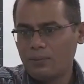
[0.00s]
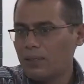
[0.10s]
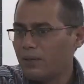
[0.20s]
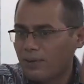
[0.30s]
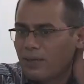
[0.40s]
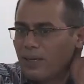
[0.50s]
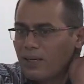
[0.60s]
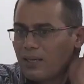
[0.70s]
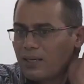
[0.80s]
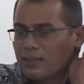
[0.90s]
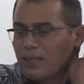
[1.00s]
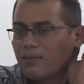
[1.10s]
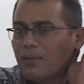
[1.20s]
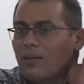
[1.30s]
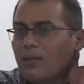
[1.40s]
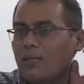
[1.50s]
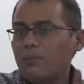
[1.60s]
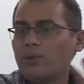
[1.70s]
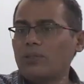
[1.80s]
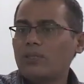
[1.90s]
peripheral areas have
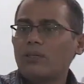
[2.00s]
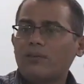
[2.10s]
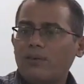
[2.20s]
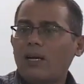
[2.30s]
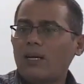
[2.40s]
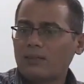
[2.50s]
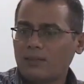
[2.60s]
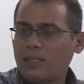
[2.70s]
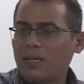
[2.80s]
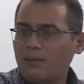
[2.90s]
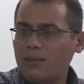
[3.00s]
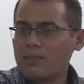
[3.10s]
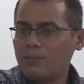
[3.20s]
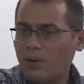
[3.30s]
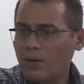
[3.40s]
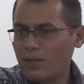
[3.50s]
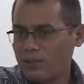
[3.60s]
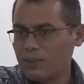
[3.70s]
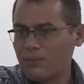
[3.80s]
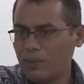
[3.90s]
deposition of large gravels,
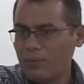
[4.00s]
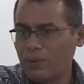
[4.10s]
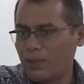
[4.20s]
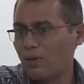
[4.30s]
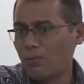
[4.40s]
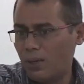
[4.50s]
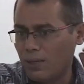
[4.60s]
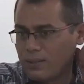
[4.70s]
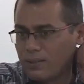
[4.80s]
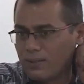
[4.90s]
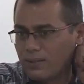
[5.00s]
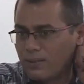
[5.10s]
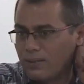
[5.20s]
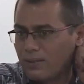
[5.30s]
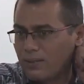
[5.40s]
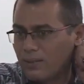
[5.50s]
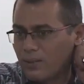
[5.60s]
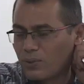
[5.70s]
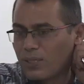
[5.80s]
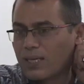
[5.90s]
boulders and big cobbles.
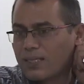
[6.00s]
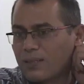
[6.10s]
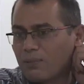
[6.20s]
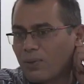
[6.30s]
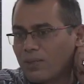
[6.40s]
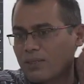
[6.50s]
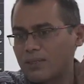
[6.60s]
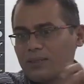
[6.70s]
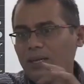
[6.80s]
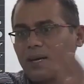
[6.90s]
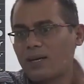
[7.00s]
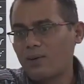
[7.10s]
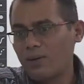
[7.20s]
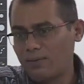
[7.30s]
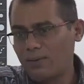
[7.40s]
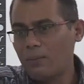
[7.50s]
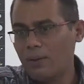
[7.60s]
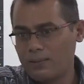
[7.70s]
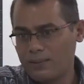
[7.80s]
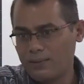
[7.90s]
So that deposits are called
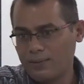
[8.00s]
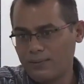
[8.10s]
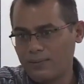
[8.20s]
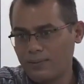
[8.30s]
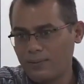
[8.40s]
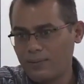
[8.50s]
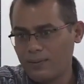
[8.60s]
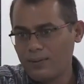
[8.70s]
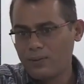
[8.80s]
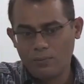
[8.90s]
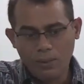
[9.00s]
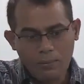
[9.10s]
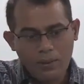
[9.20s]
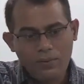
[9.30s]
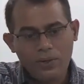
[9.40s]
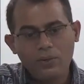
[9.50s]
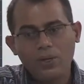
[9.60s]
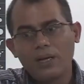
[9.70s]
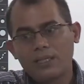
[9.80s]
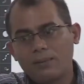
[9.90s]
bhabbars. So bhabbar when you
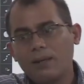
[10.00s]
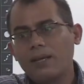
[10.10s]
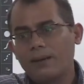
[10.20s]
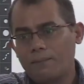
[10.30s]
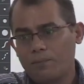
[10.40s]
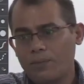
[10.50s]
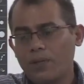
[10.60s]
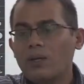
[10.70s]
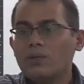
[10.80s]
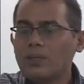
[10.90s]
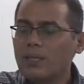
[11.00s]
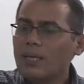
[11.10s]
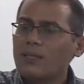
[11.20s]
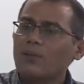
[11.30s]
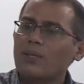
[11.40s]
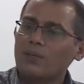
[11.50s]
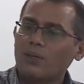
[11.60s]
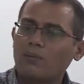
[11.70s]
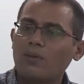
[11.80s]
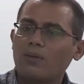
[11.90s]
can explain. So in that you can
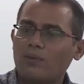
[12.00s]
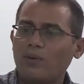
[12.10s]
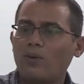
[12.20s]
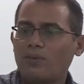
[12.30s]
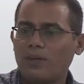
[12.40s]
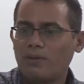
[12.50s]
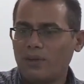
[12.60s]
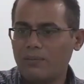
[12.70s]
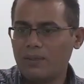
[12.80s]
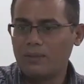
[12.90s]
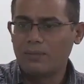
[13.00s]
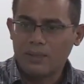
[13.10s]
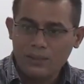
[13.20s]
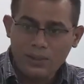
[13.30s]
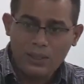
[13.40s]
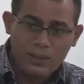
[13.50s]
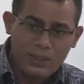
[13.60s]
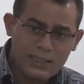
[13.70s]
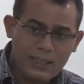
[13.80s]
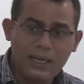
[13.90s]
talk about the flow of river a bit, but you
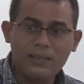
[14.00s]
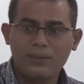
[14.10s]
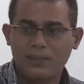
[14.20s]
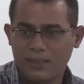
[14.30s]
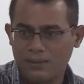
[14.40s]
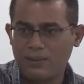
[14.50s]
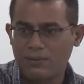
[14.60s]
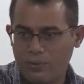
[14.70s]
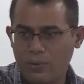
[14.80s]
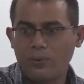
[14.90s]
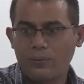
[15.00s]
cannot start with river flow.